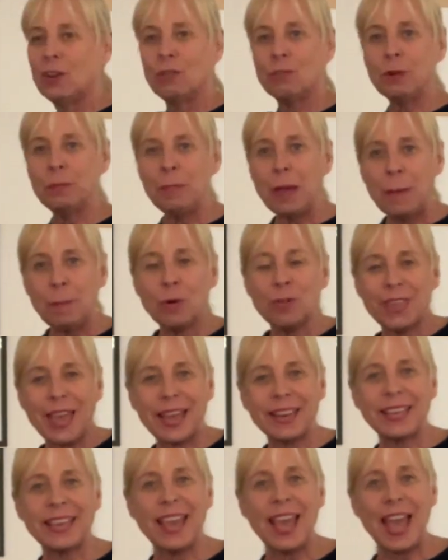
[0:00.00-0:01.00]
Remember
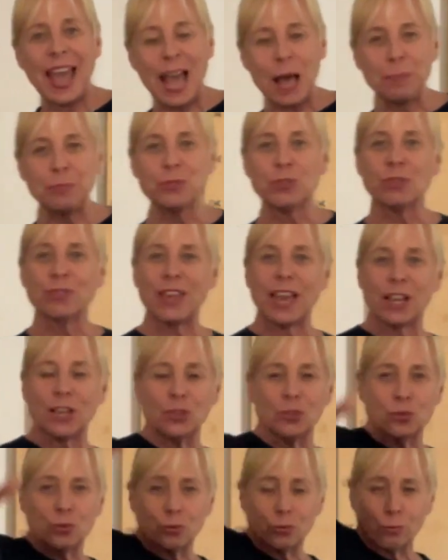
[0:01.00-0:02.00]
that capsule, that
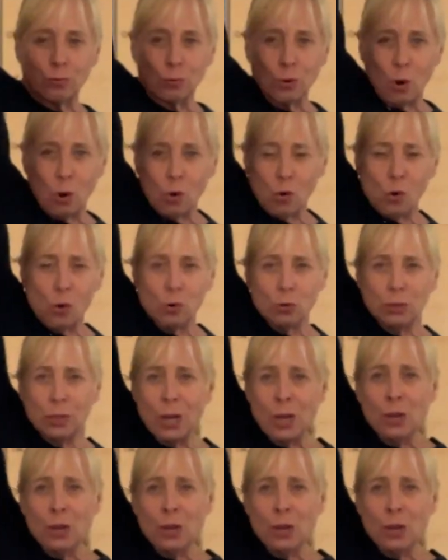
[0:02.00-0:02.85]
controlled